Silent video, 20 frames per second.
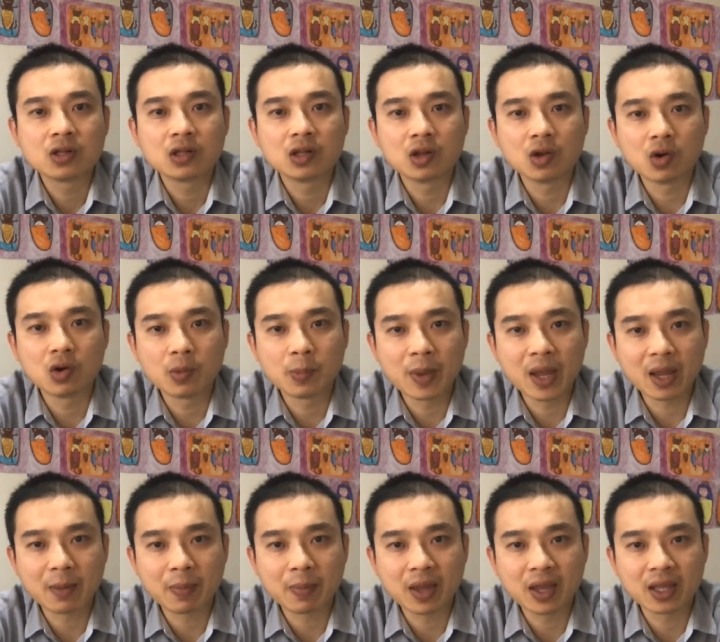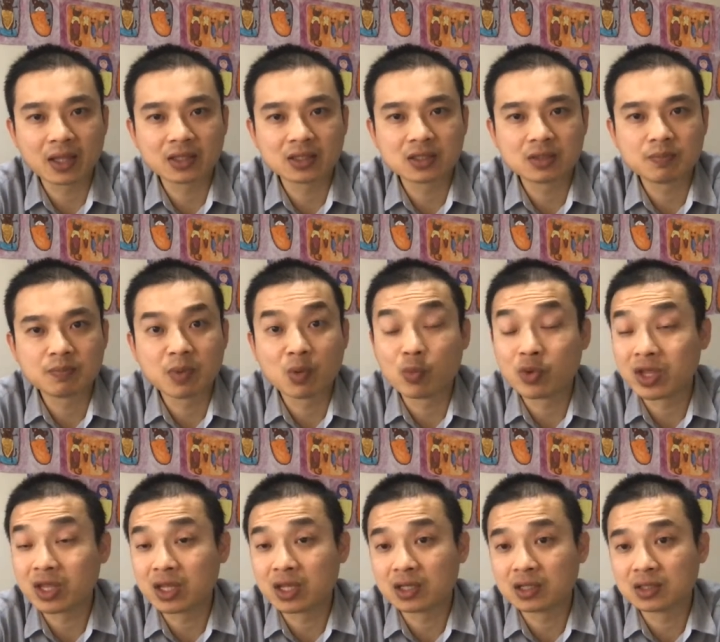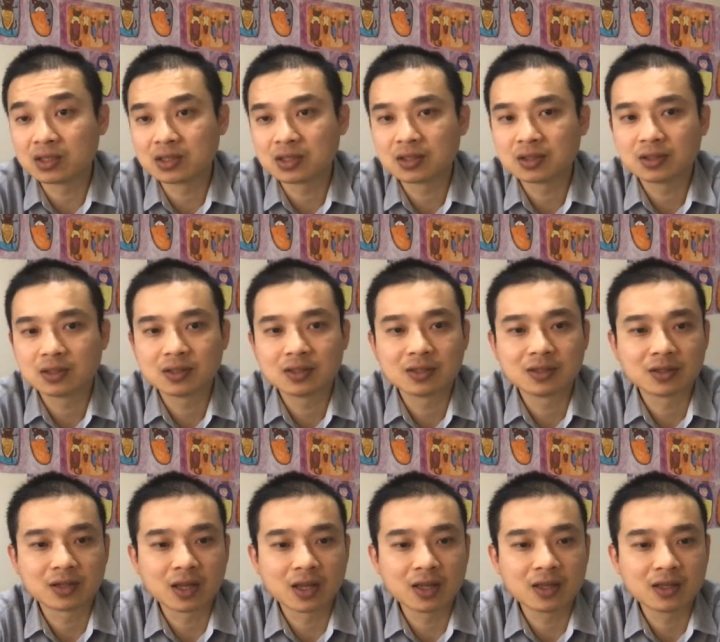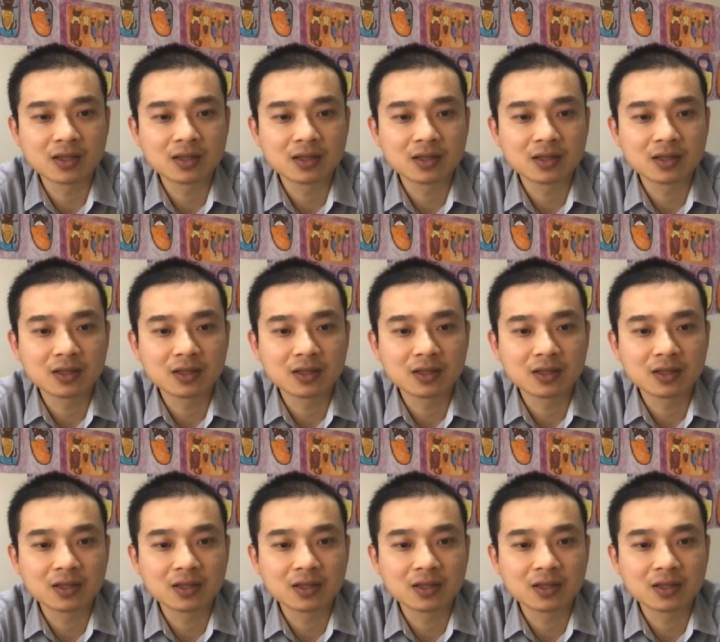lower back pain's meridians. Okay.